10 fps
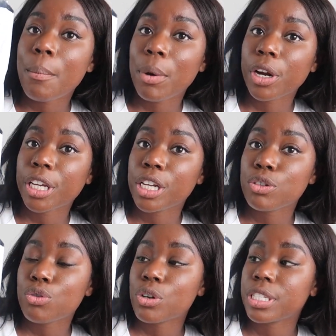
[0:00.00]

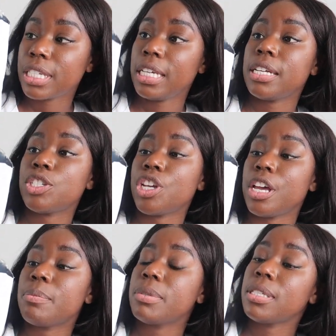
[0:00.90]
Market tortilla
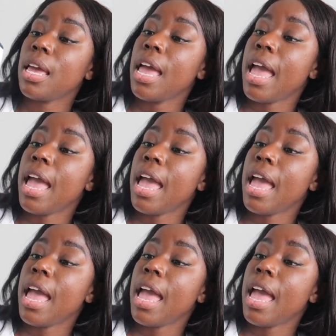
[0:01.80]
chips